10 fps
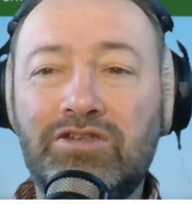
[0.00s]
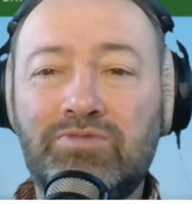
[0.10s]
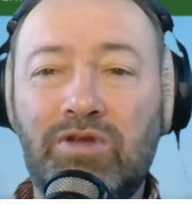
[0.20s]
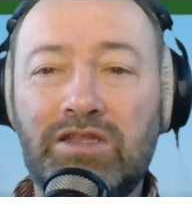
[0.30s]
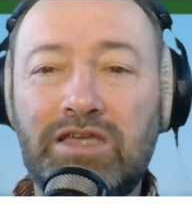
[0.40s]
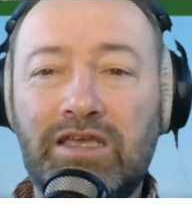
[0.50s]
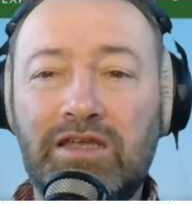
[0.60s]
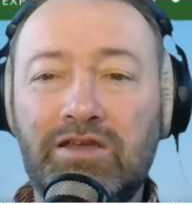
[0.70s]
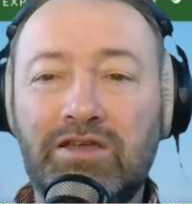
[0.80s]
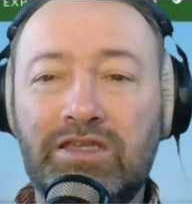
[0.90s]
Just while I take
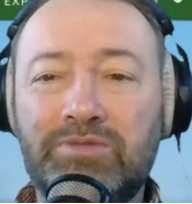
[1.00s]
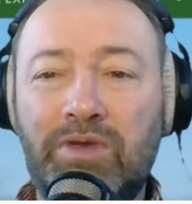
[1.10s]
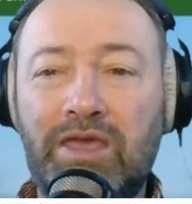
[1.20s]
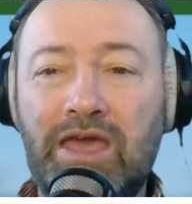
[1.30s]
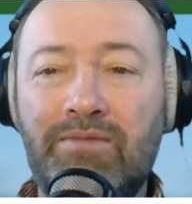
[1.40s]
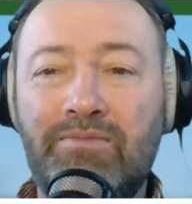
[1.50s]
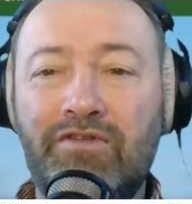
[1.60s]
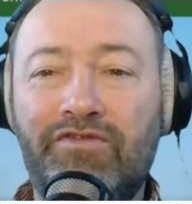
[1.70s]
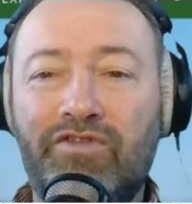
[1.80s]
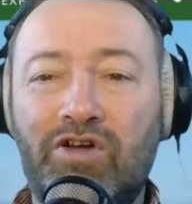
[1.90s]
a look at this
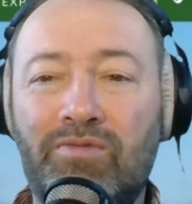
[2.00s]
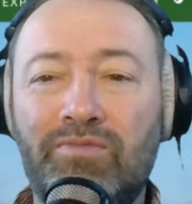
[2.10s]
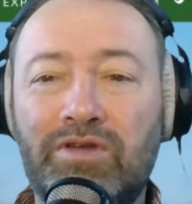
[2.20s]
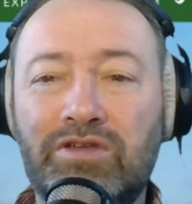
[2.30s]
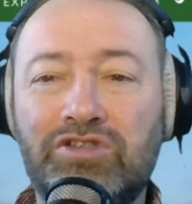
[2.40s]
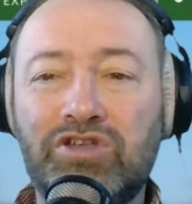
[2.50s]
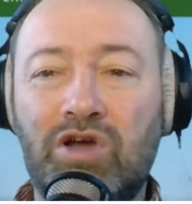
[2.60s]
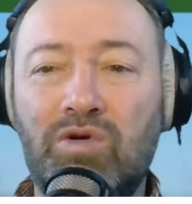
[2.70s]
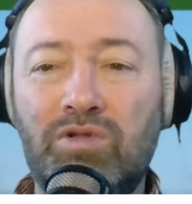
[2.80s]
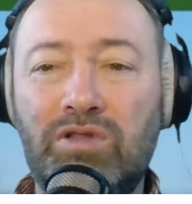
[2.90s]
PM from
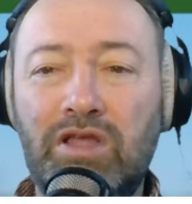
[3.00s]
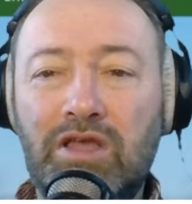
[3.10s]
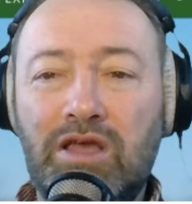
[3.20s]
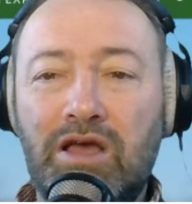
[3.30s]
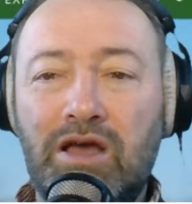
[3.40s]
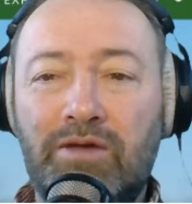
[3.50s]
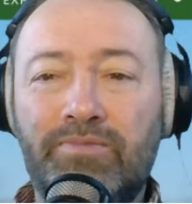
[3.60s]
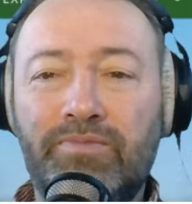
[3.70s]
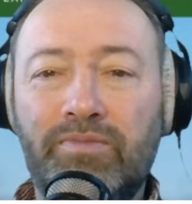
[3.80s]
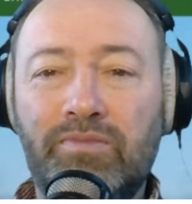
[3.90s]
Joel.
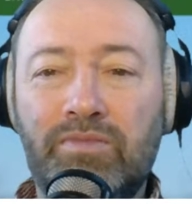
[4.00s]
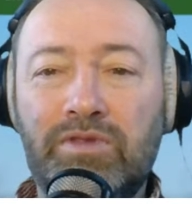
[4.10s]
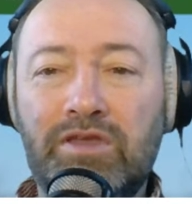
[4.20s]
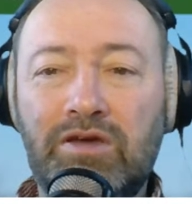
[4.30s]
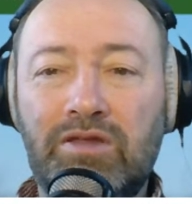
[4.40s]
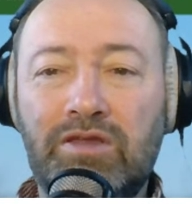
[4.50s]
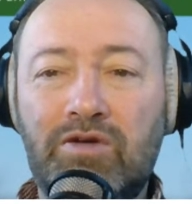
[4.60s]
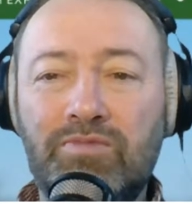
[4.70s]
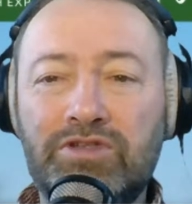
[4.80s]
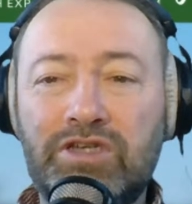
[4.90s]

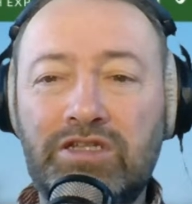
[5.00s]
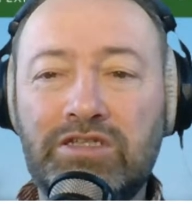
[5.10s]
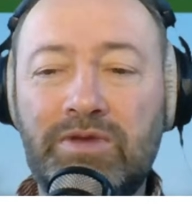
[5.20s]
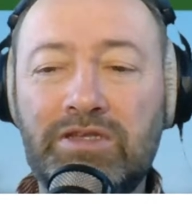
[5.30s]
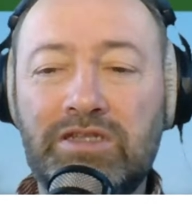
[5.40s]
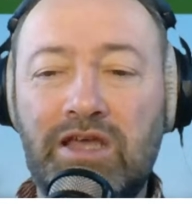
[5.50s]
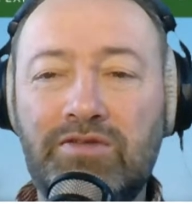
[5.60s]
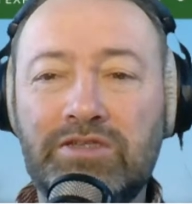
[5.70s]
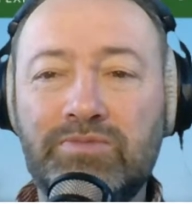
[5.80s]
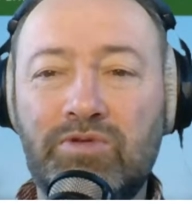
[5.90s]
The old machine's a bit
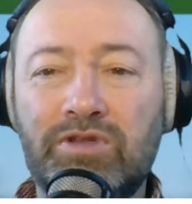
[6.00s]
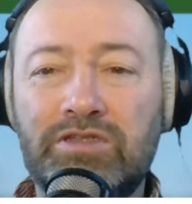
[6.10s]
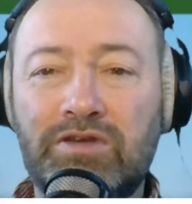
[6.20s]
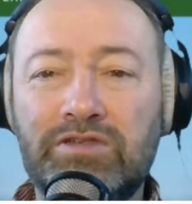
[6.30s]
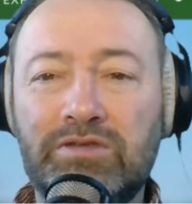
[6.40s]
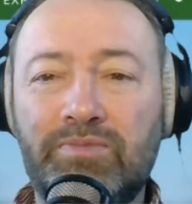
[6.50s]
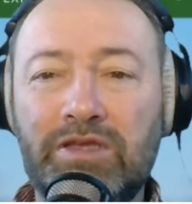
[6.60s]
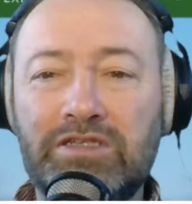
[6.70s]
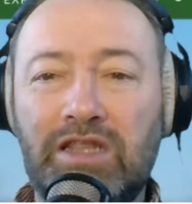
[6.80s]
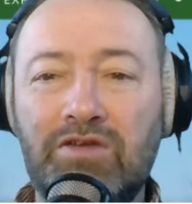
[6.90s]
slow this morning, so it's a
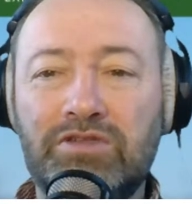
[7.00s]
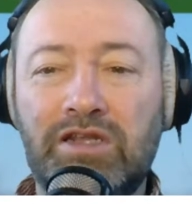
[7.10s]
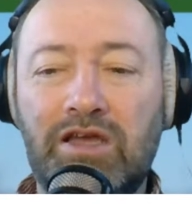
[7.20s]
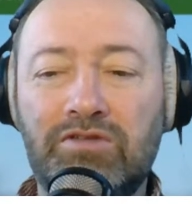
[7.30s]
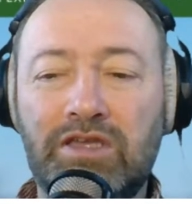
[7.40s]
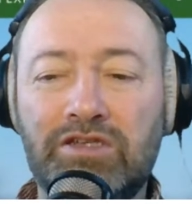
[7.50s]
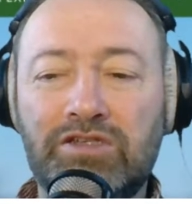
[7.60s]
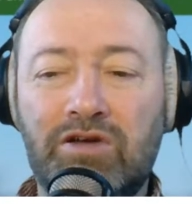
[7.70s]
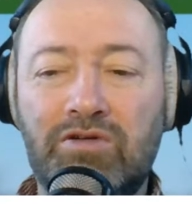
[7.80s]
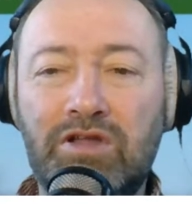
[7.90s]
bit slow to load there,
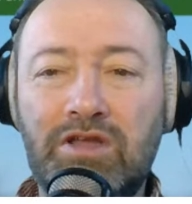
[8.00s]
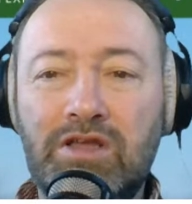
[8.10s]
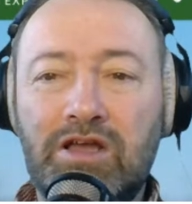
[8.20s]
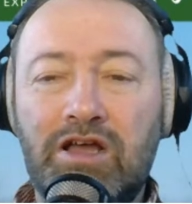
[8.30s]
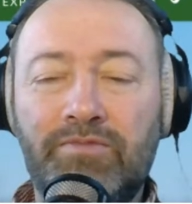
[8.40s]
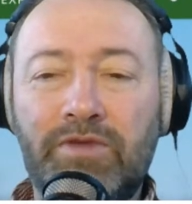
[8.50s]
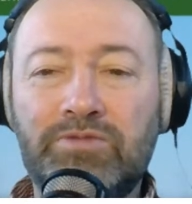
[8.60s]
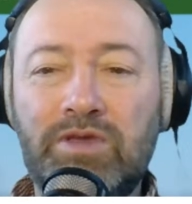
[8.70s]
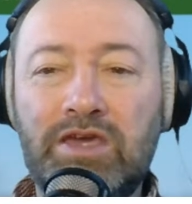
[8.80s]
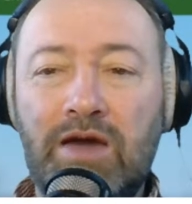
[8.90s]
Joel.
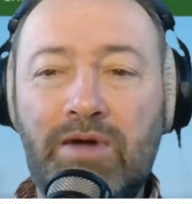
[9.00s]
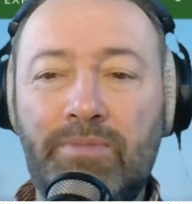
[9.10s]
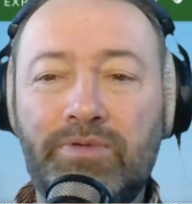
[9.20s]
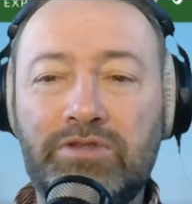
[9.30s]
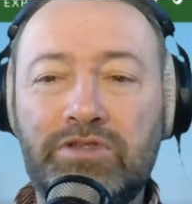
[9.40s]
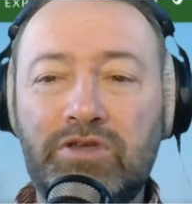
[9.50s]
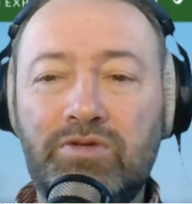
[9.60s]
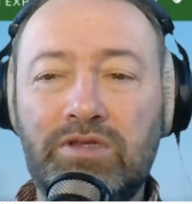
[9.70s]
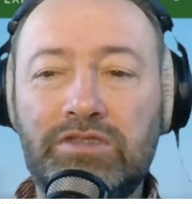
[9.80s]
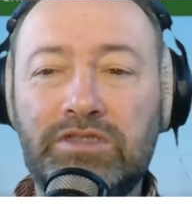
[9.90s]
As we come up
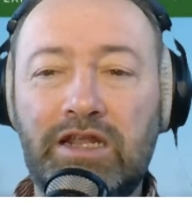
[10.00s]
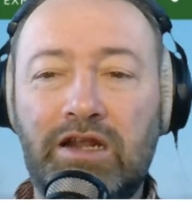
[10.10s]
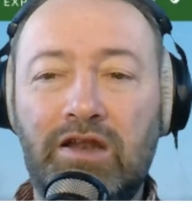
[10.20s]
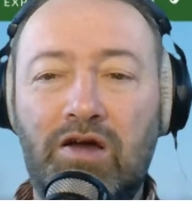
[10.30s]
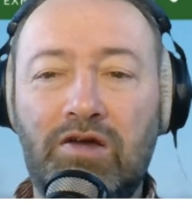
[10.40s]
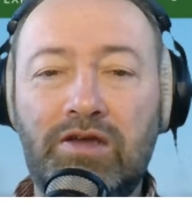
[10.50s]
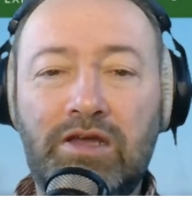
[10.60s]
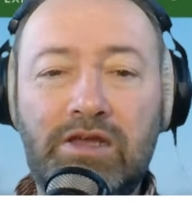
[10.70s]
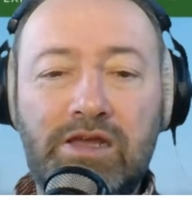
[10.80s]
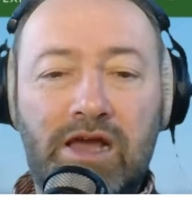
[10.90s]
to 10 o'clock.
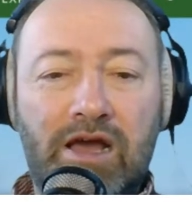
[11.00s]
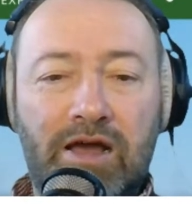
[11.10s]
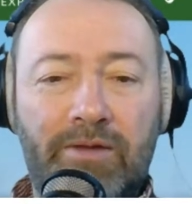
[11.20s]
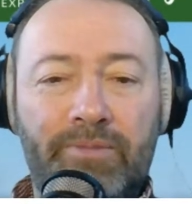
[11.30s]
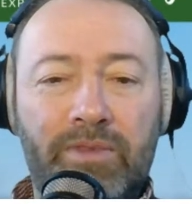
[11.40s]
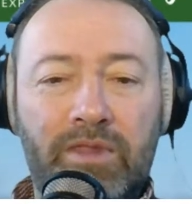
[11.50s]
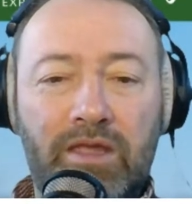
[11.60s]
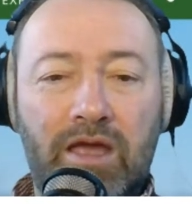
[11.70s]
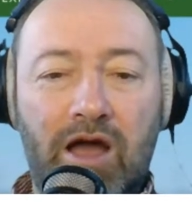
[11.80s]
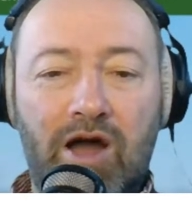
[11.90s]

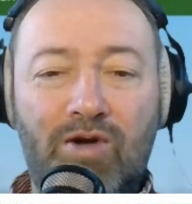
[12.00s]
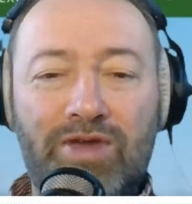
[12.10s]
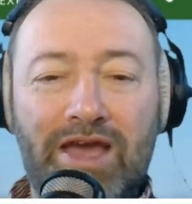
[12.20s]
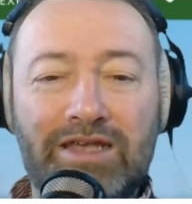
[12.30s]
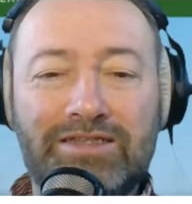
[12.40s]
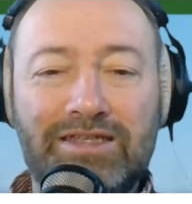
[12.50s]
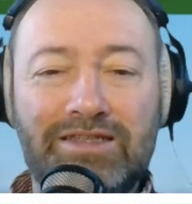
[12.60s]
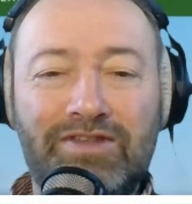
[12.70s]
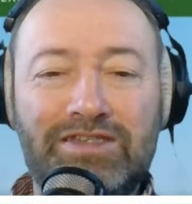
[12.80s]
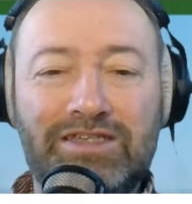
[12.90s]
Oh, yes,
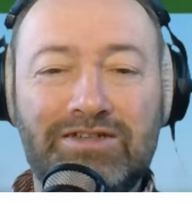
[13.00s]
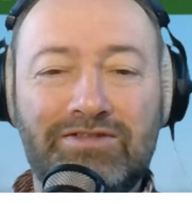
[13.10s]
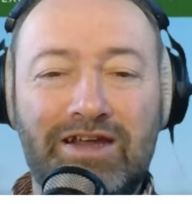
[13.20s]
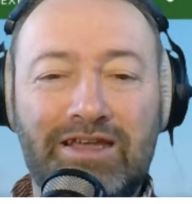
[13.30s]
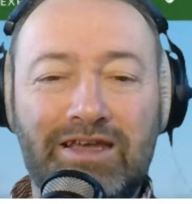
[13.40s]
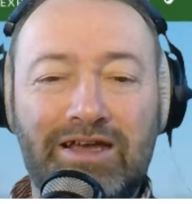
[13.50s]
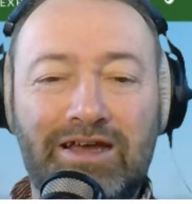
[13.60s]
this is great.